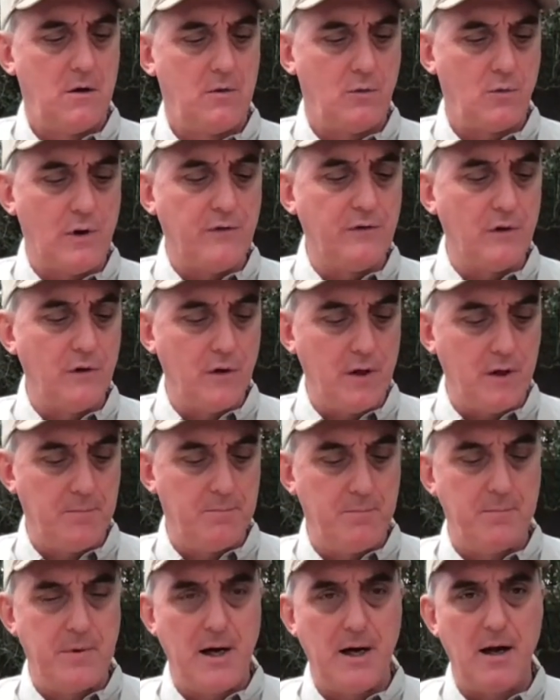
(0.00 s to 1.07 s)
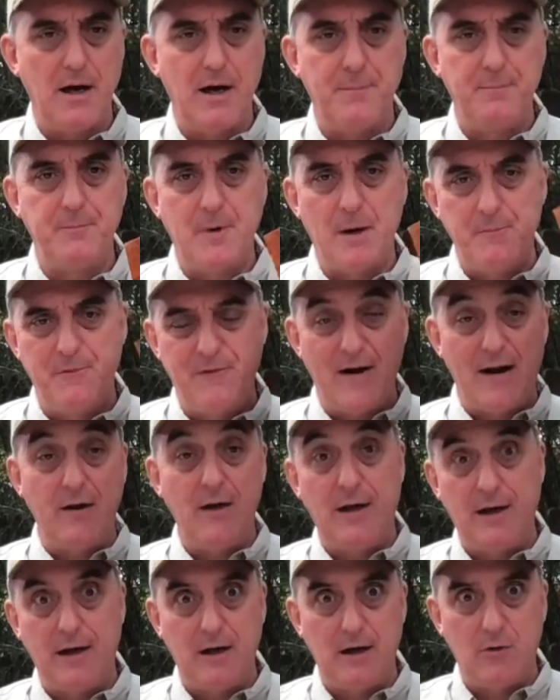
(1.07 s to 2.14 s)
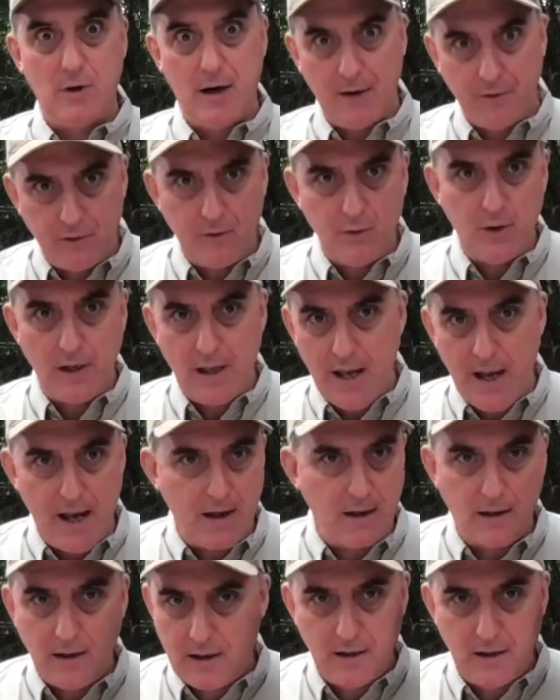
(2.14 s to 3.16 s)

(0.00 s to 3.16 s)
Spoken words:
recently, but I'm finally getting around to doing the 8.